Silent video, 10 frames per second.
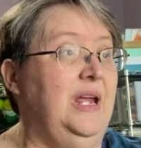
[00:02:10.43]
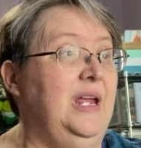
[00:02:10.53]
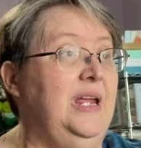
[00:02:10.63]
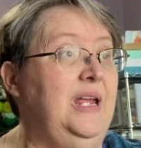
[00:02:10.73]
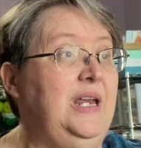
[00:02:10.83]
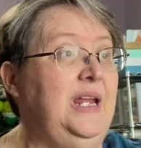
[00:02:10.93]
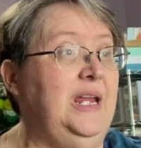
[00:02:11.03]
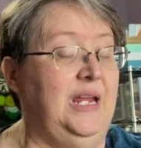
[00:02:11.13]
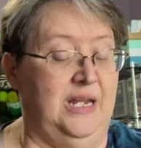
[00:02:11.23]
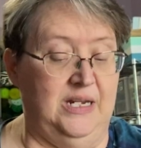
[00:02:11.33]
it
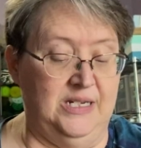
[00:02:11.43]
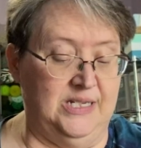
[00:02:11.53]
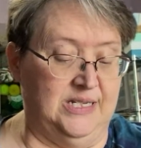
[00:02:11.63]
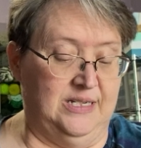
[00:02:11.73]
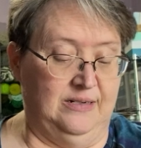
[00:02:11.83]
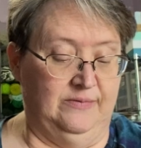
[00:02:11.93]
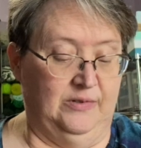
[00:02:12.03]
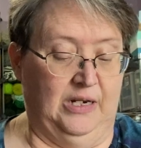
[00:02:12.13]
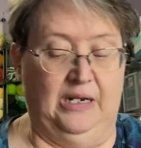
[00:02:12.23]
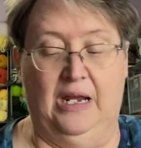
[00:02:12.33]
is,
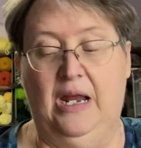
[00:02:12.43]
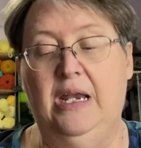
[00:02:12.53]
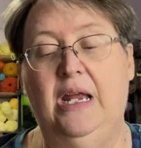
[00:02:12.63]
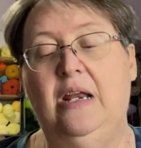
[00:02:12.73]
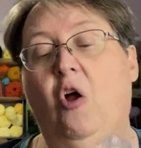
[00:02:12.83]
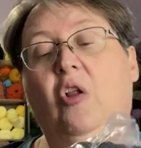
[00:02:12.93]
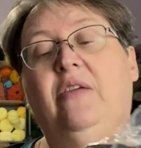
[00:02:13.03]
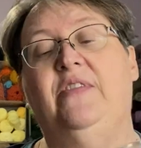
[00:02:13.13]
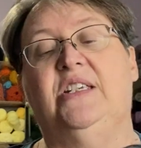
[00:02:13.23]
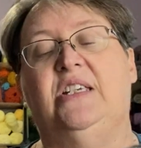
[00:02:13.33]
and all
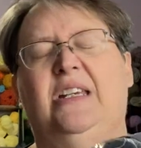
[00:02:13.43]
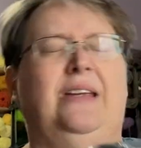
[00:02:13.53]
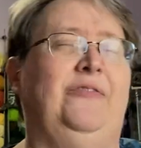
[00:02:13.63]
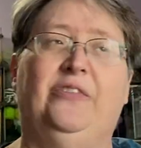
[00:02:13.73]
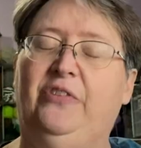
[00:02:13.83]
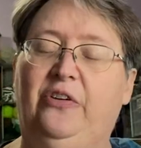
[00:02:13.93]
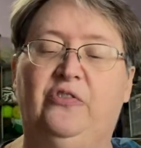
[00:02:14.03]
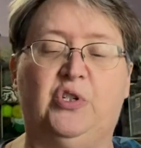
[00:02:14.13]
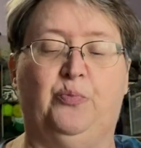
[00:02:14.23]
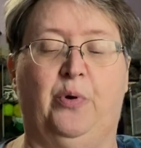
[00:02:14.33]
of this is, if you've
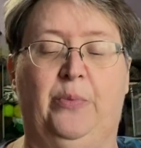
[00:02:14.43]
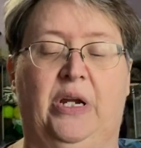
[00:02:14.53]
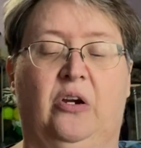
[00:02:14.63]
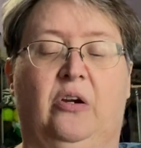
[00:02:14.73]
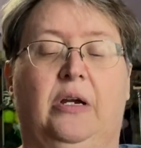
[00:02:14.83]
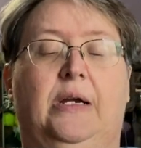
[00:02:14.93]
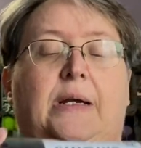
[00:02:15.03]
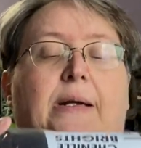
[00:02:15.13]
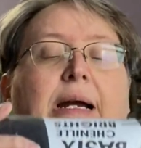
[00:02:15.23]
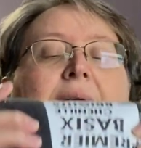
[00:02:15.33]
used Premiere,
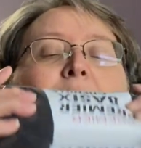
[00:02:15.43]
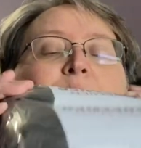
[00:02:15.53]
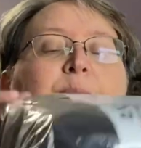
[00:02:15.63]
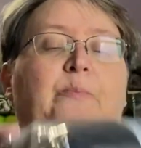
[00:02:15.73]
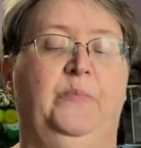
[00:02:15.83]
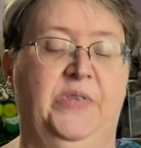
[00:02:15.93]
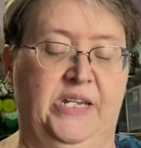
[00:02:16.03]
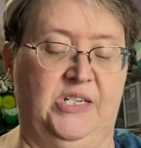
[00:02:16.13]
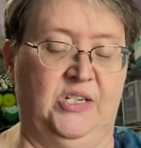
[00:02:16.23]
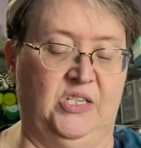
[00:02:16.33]

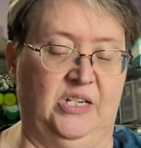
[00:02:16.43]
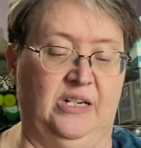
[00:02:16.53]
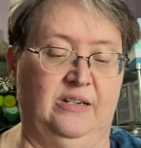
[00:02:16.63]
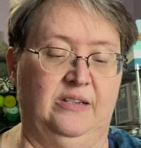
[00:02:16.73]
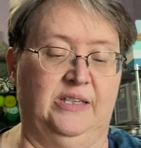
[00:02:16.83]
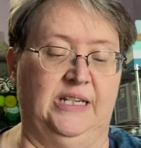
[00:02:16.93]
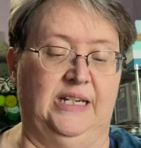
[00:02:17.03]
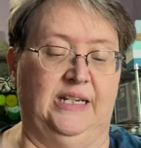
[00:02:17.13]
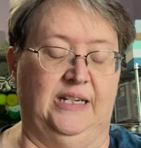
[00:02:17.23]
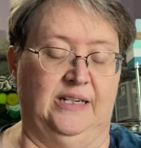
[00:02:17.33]
this is
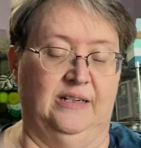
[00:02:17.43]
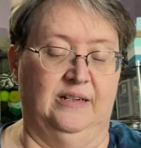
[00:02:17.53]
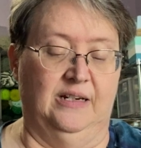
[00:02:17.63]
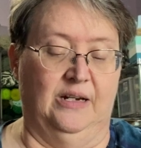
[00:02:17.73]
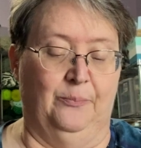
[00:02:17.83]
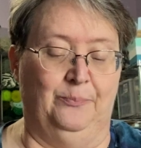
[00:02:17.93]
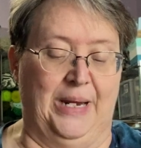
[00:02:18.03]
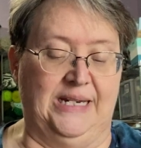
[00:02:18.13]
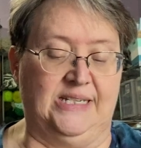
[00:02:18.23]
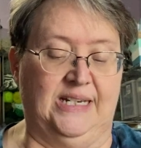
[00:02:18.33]
the
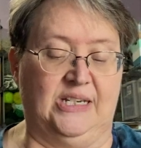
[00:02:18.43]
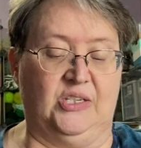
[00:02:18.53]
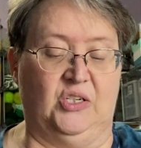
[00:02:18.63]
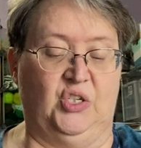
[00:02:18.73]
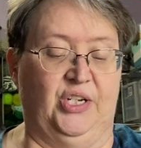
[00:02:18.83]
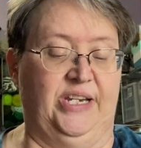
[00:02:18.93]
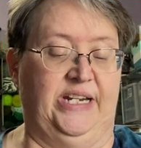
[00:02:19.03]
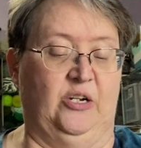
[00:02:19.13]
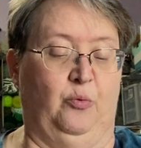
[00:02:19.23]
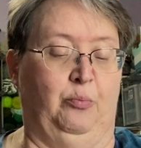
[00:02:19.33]
Basics
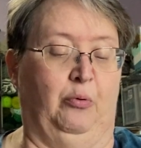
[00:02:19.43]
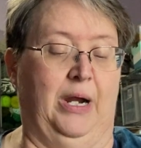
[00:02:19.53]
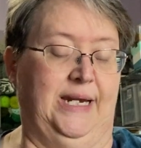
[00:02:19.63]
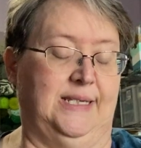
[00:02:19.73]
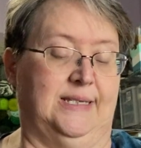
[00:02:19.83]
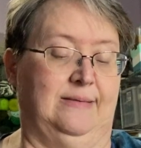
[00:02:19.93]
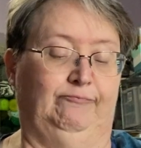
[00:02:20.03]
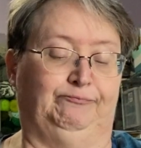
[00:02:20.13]
Chenille Brights.